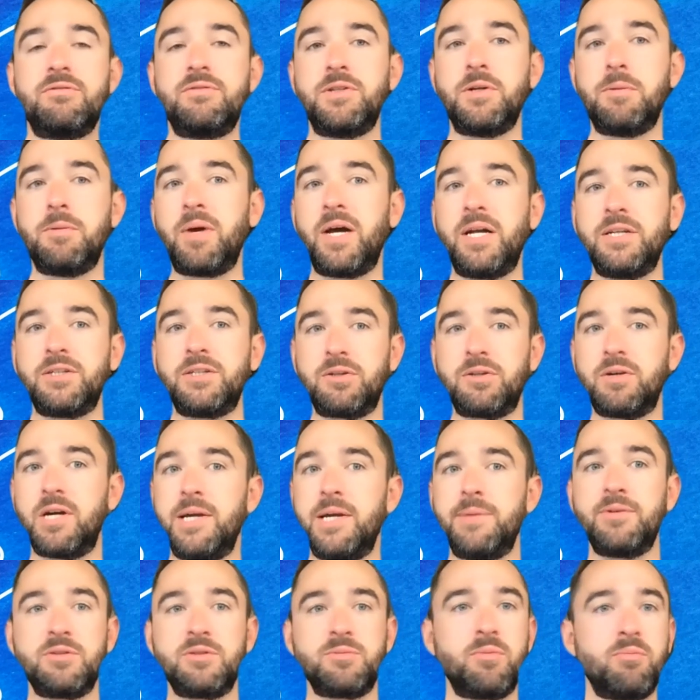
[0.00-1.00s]
Patrick
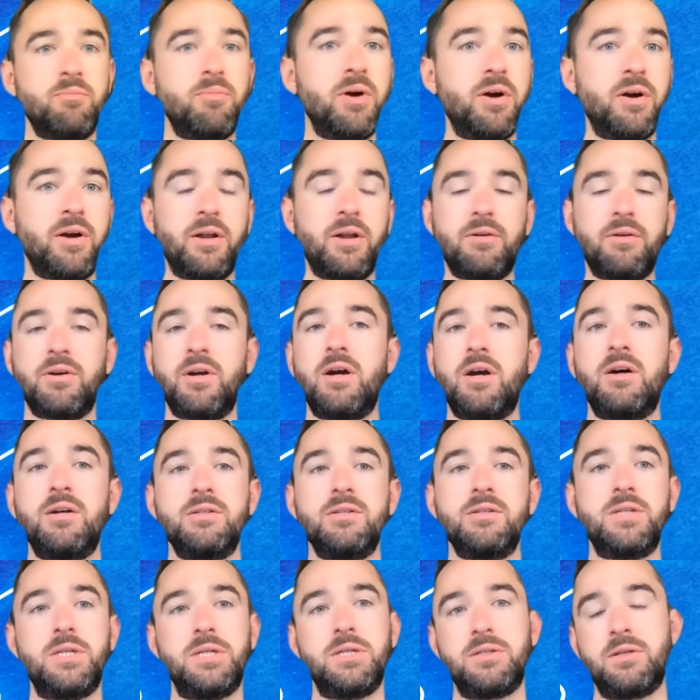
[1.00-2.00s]
Kramer's been punking out
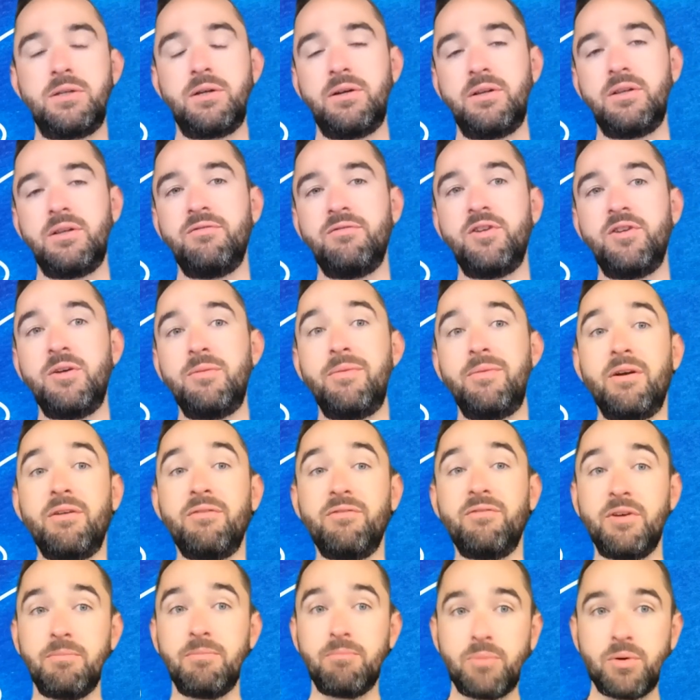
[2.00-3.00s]
content on the VMware
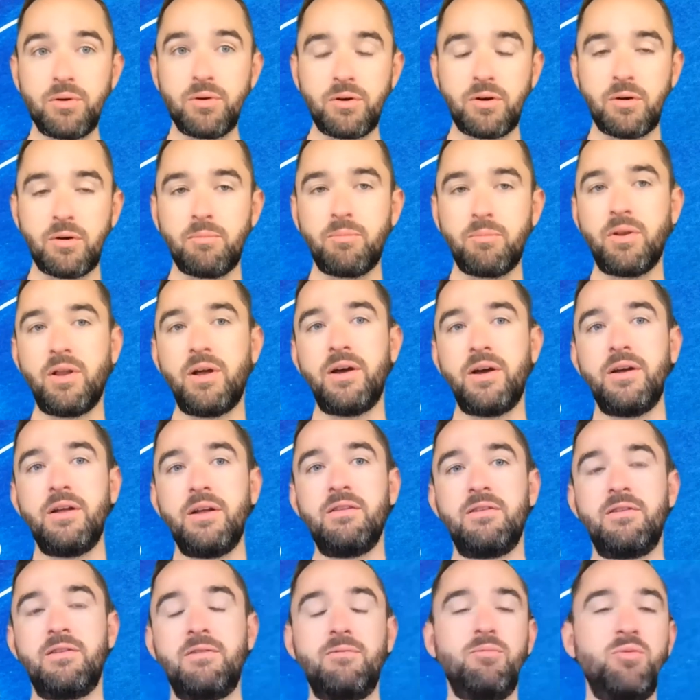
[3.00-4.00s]
Event Broker
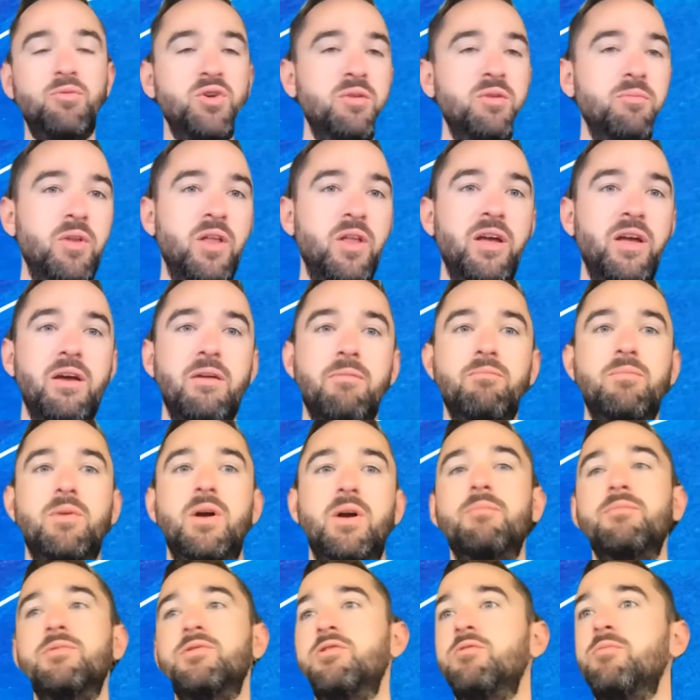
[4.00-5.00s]
appliance. William Lamb
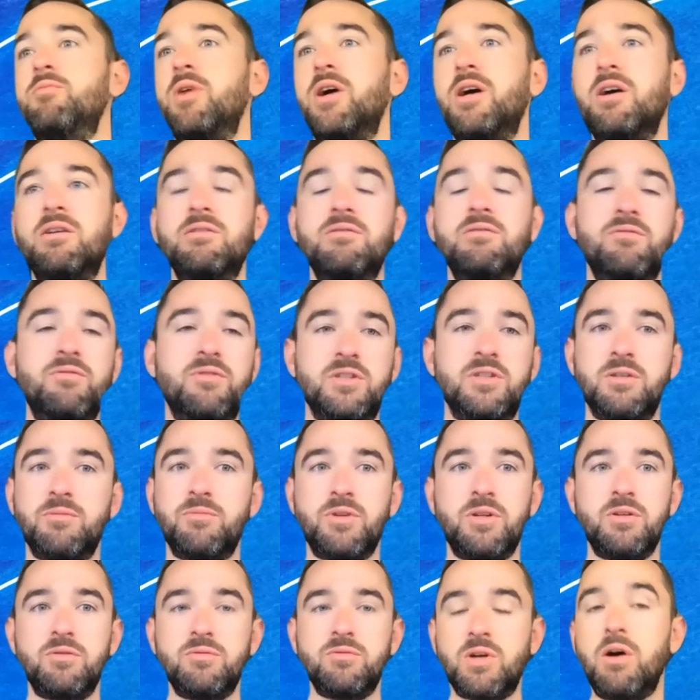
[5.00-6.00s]
comes to mind for someone
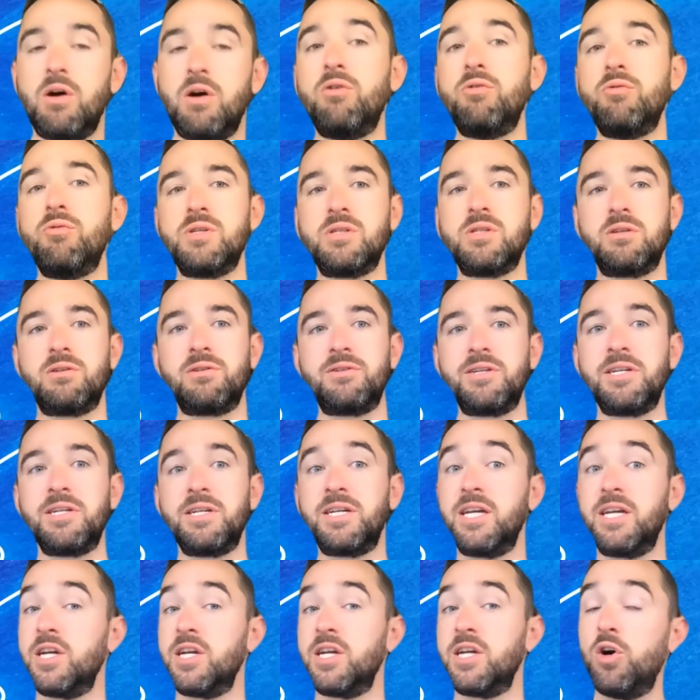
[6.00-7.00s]
who's always learning.
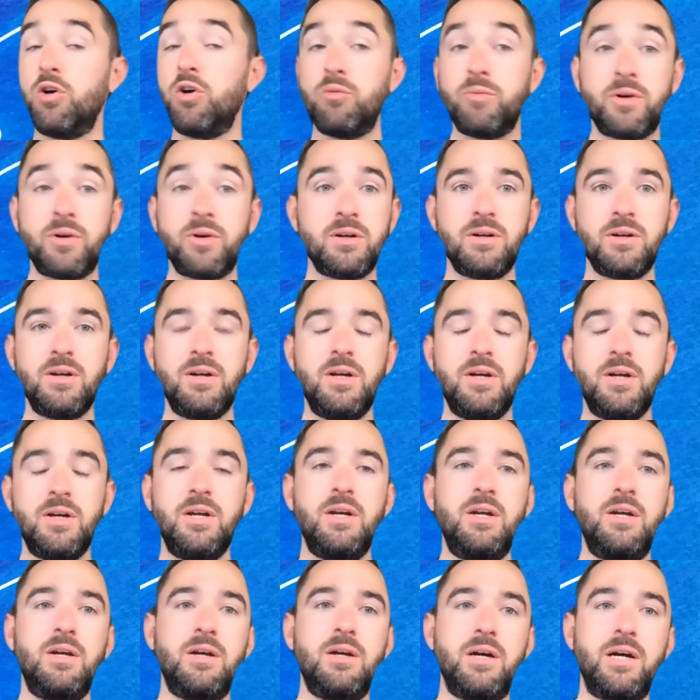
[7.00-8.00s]
Kit Colbert
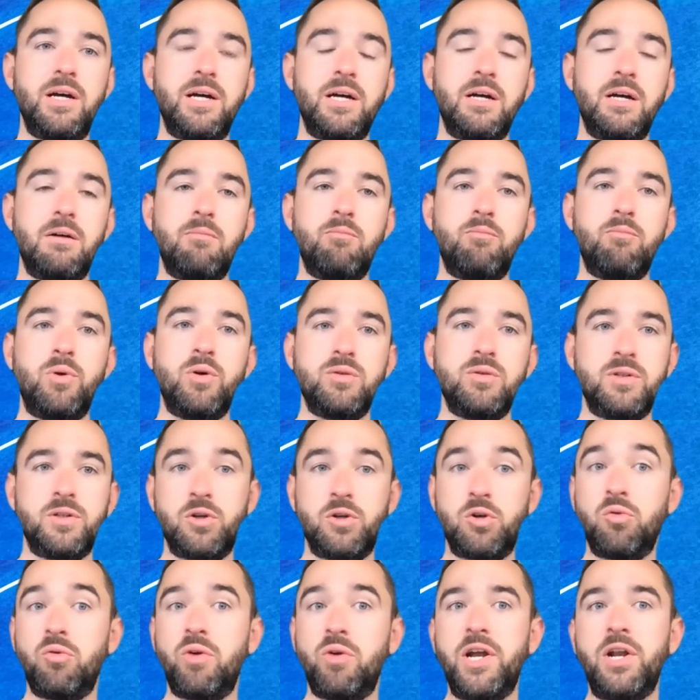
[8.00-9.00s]
posted a
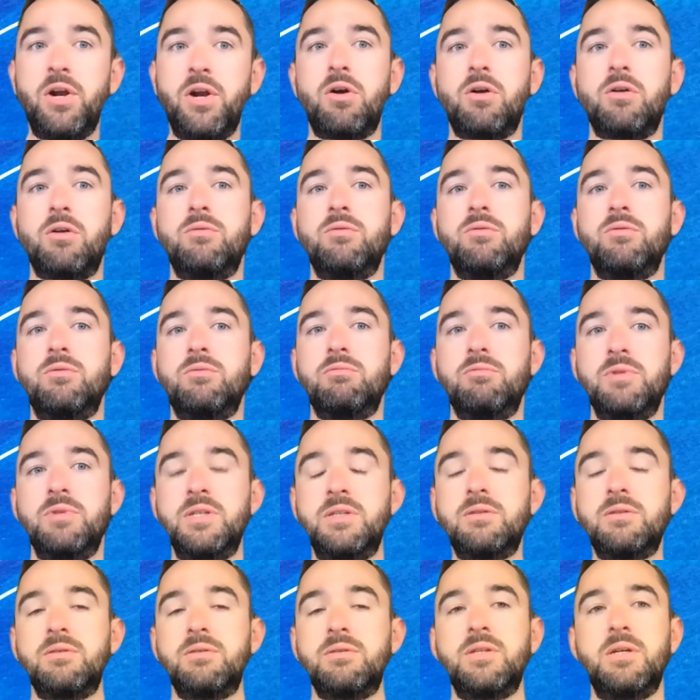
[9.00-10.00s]
great article
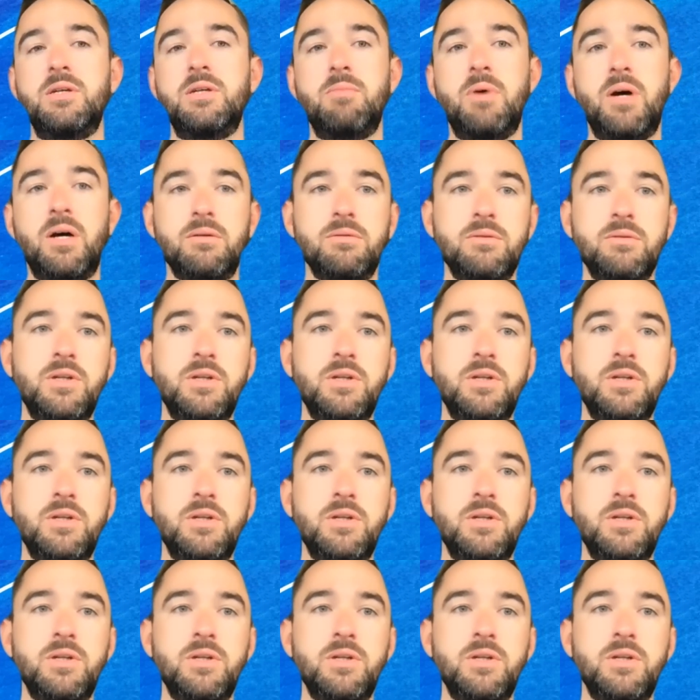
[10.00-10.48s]
recently about,